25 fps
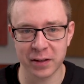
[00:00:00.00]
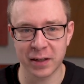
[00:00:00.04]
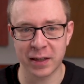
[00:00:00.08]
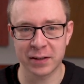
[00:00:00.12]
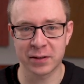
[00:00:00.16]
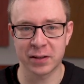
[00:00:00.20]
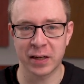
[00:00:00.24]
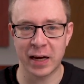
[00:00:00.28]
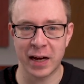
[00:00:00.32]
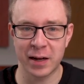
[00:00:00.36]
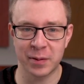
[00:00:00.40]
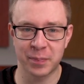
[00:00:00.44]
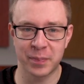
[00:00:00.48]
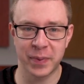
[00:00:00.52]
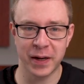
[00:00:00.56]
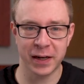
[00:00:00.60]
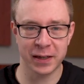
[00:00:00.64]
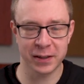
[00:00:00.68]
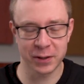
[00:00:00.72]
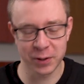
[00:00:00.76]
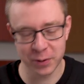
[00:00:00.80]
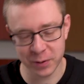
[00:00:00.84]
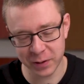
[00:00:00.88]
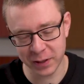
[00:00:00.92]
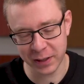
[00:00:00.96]
Let's head
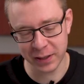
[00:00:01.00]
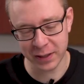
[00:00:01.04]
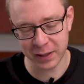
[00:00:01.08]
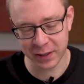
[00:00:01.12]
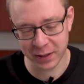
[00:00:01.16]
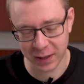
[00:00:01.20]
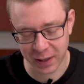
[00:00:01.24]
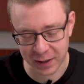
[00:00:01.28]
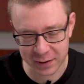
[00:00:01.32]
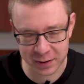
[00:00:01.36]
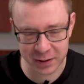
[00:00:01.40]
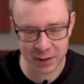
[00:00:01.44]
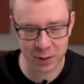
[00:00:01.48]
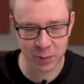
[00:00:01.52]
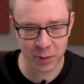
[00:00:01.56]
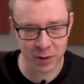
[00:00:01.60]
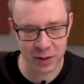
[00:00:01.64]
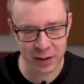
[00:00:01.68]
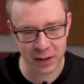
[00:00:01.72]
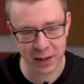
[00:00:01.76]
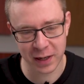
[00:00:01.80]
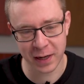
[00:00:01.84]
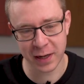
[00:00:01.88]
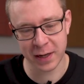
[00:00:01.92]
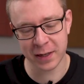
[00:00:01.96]
back to the classic
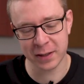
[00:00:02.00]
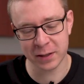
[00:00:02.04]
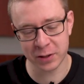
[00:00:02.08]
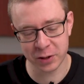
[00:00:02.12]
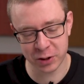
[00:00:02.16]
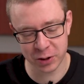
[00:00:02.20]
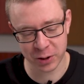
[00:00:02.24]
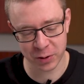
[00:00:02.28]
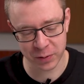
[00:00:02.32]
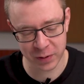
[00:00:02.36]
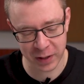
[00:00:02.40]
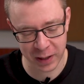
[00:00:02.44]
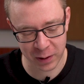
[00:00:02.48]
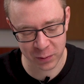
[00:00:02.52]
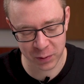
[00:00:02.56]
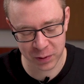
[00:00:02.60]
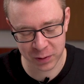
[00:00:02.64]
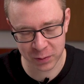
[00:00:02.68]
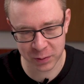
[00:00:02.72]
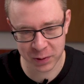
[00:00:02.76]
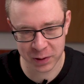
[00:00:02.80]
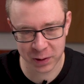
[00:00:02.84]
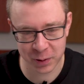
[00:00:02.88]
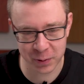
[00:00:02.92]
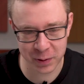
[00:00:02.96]
one and show that
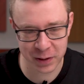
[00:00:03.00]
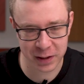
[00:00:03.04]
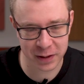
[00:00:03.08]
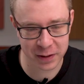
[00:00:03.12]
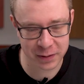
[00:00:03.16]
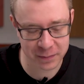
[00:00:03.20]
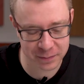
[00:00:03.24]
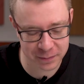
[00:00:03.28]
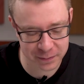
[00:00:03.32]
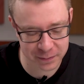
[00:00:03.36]
one real quick.